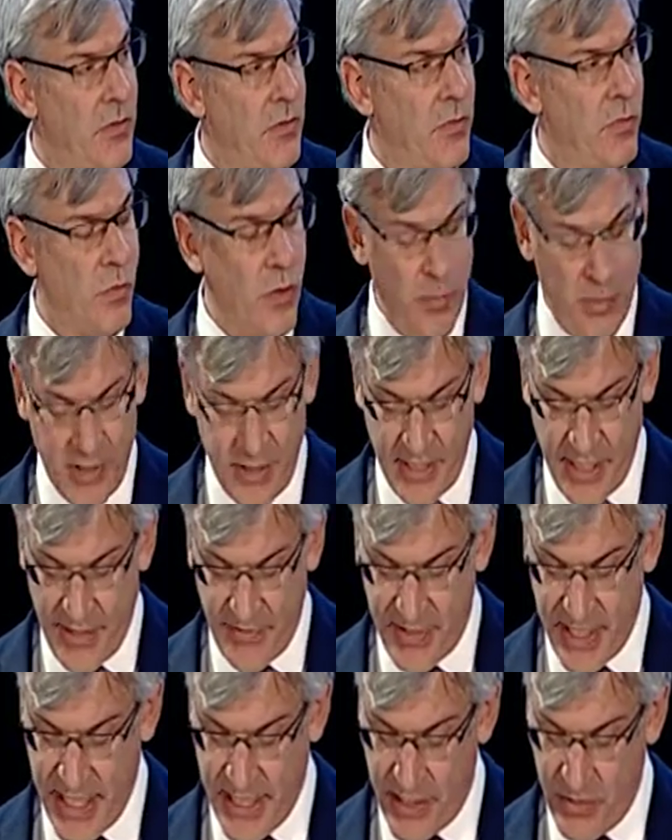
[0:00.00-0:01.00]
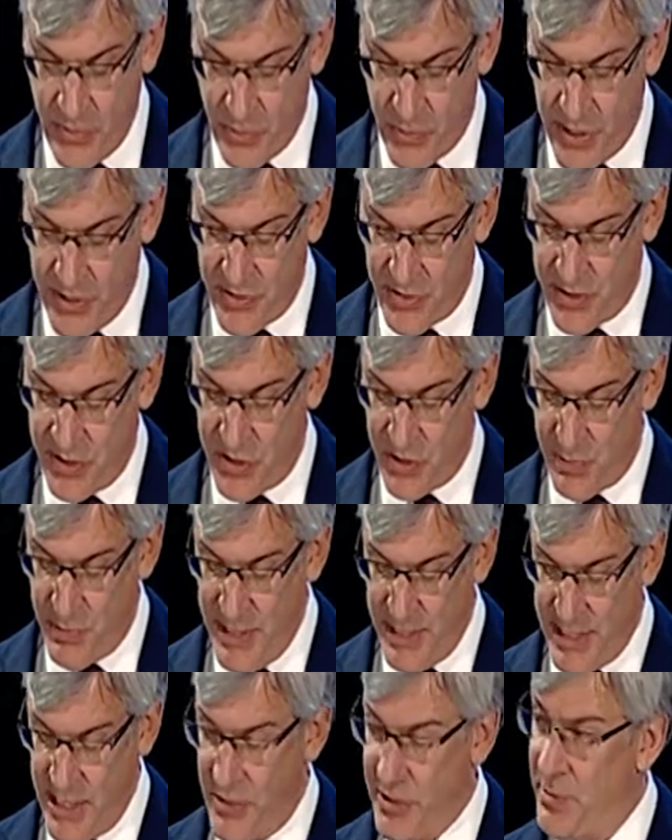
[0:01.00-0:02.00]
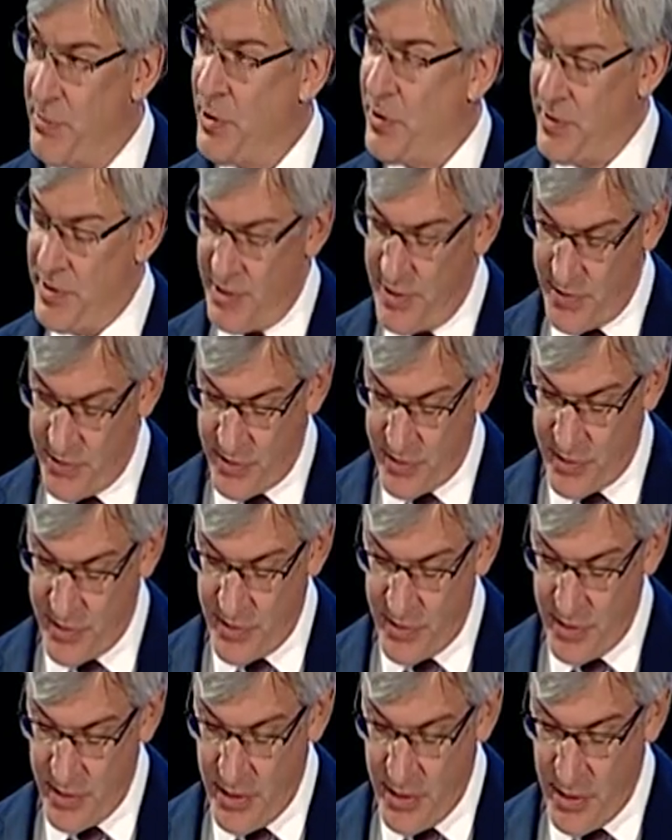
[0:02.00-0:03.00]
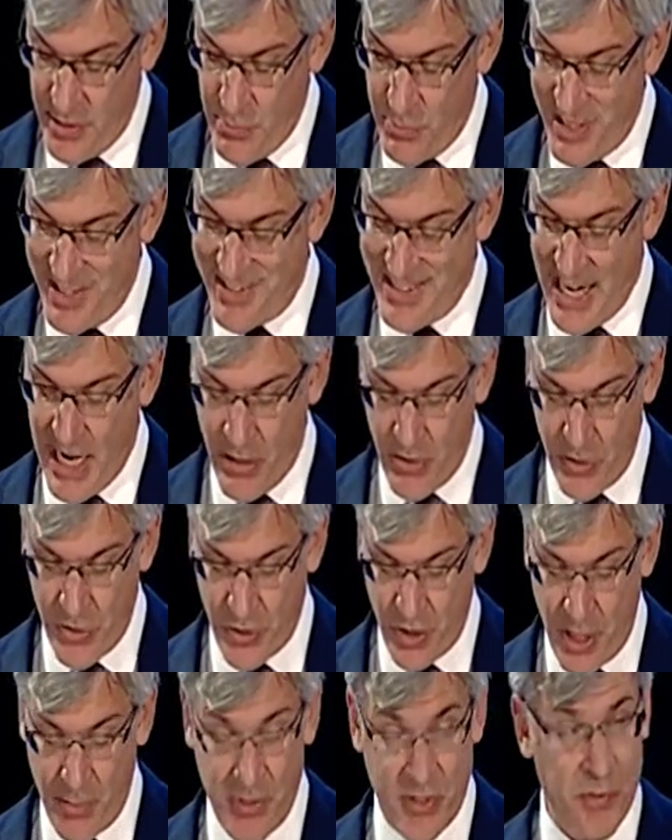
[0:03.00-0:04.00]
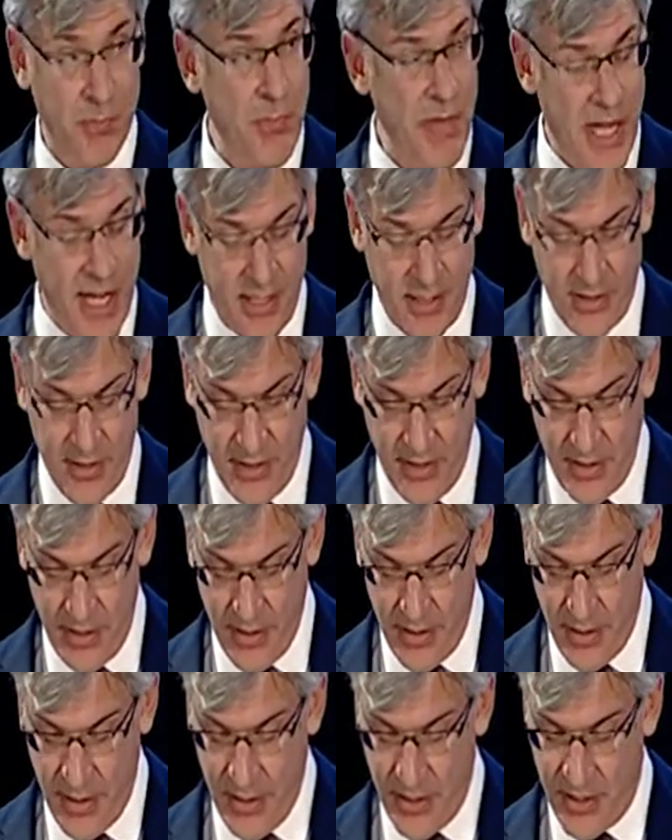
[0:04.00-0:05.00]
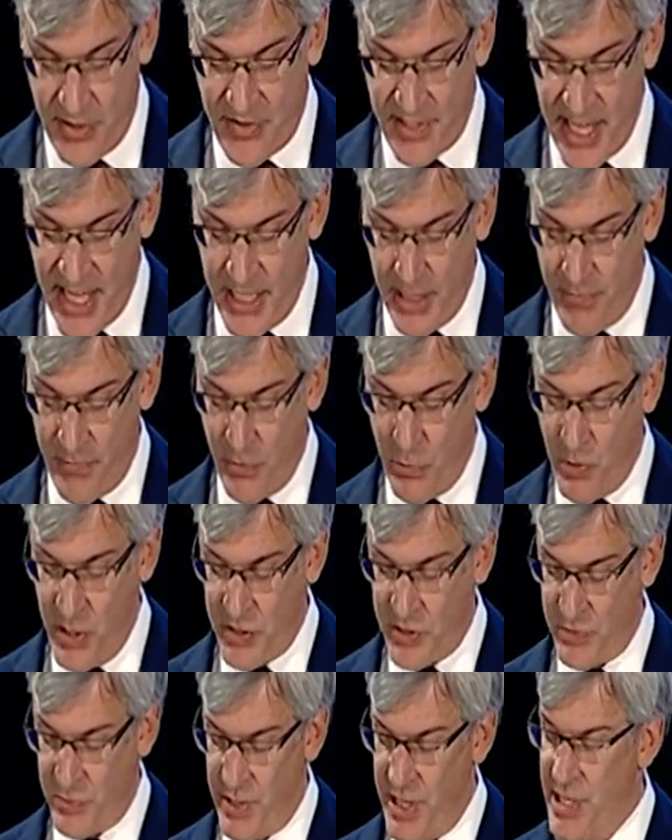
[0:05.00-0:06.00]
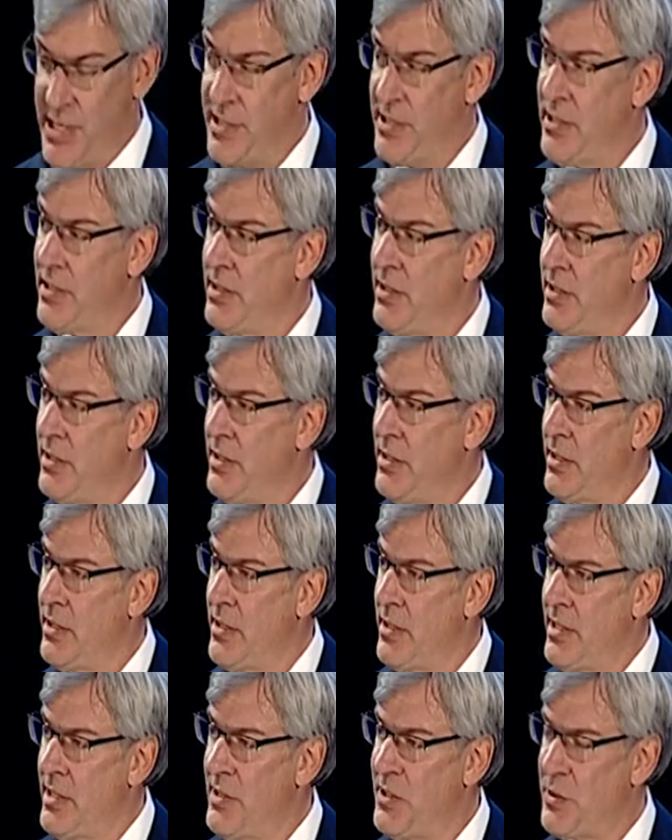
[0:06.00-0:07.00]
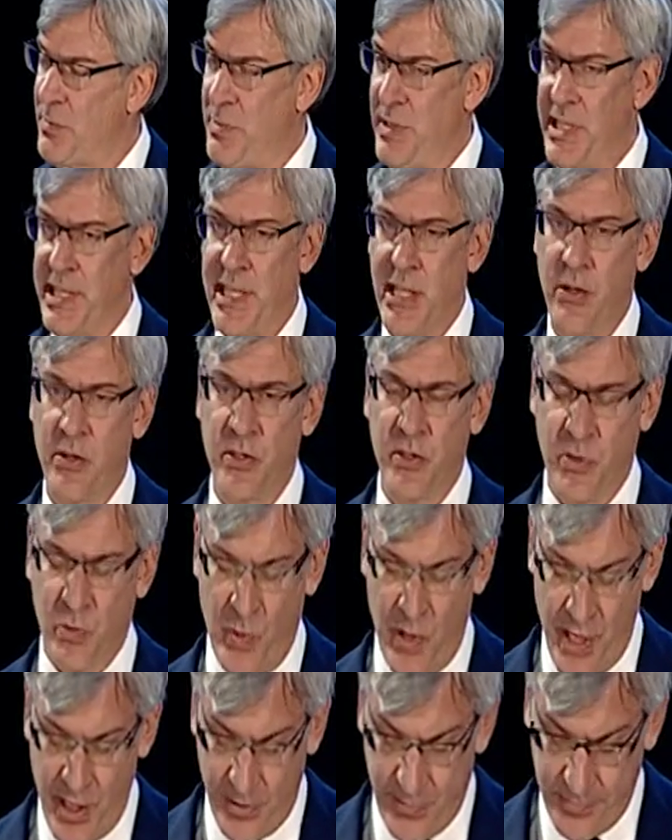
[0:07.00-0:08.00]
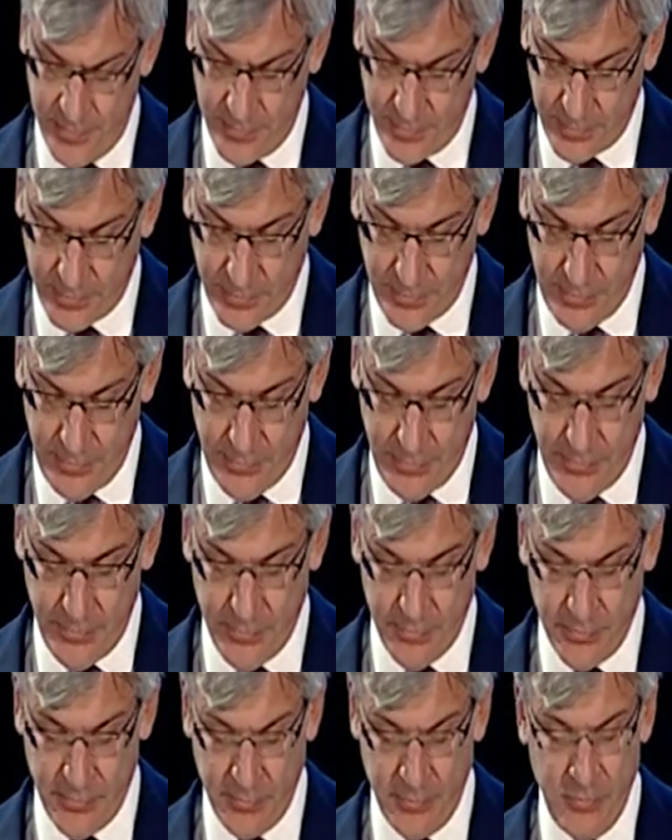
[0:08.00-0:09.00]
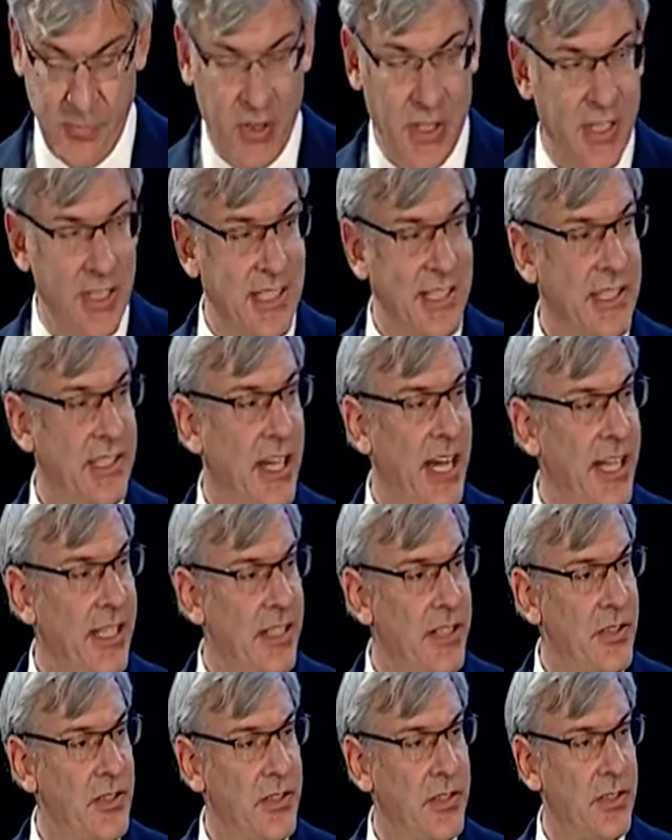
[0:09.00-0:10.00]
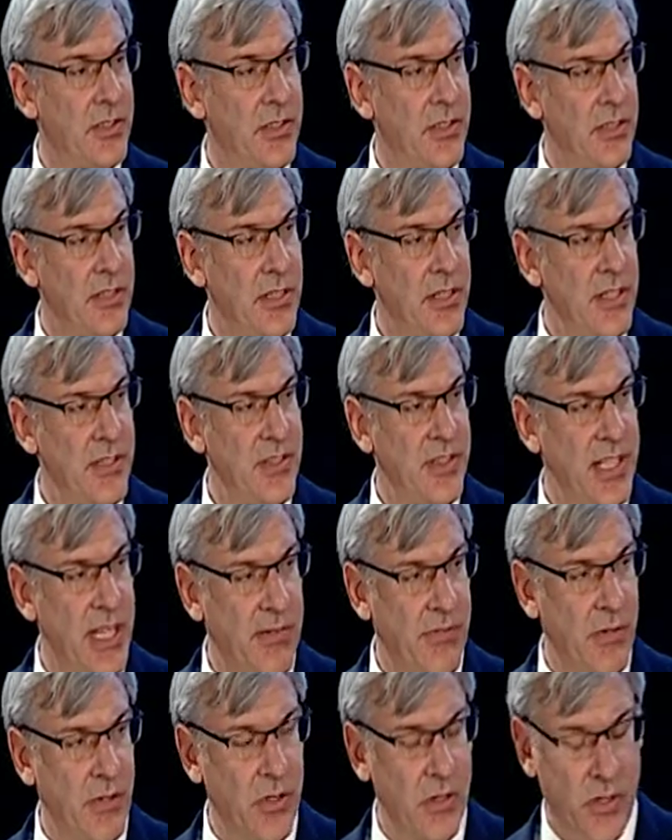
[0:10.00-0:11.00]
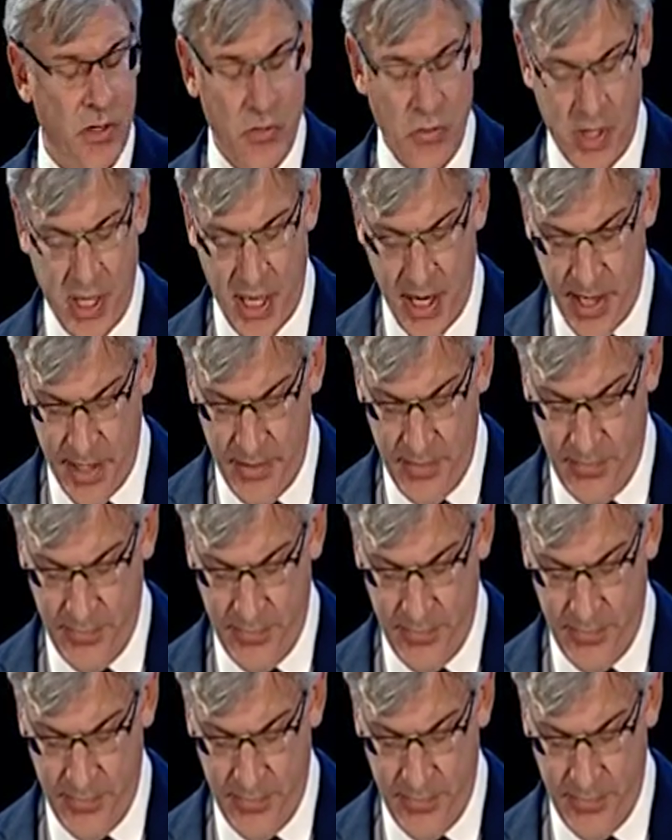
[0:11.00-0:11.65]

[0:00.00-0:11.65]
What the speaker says: Women have taken risks to speak out about this, but it's our job as men to stand up for what's right and speak out as well. Silence is never okay.